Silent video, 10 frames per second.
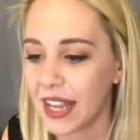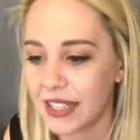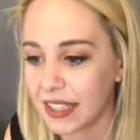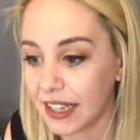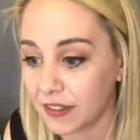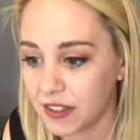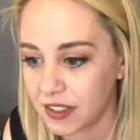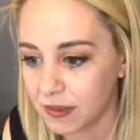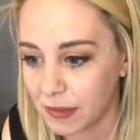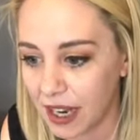That's a
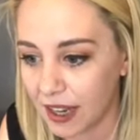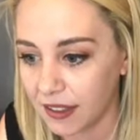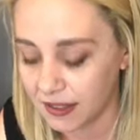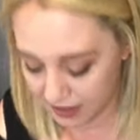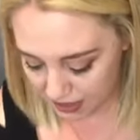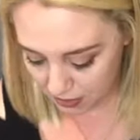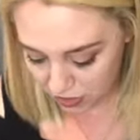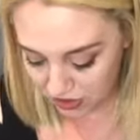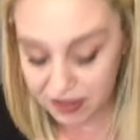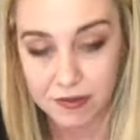gift. Man,
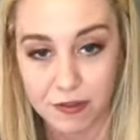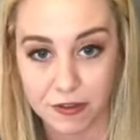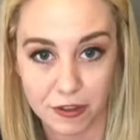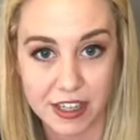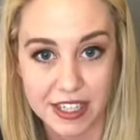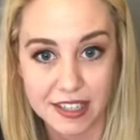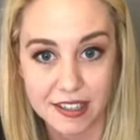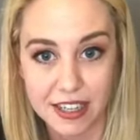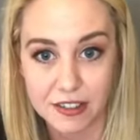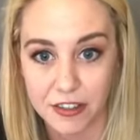someone just
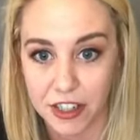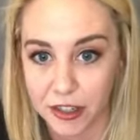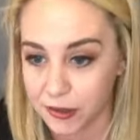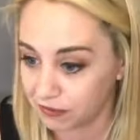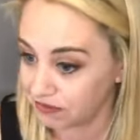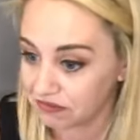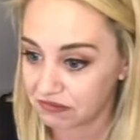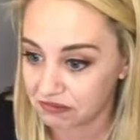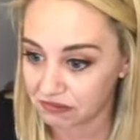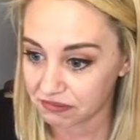freezes a lake for you.
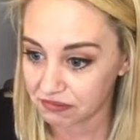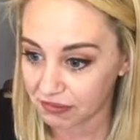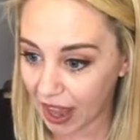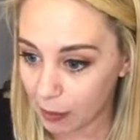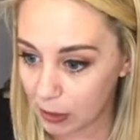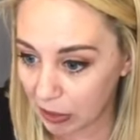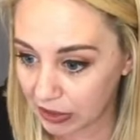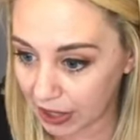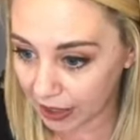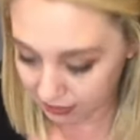Happy
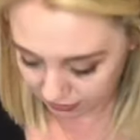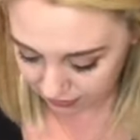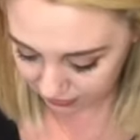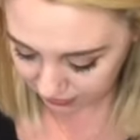birthday.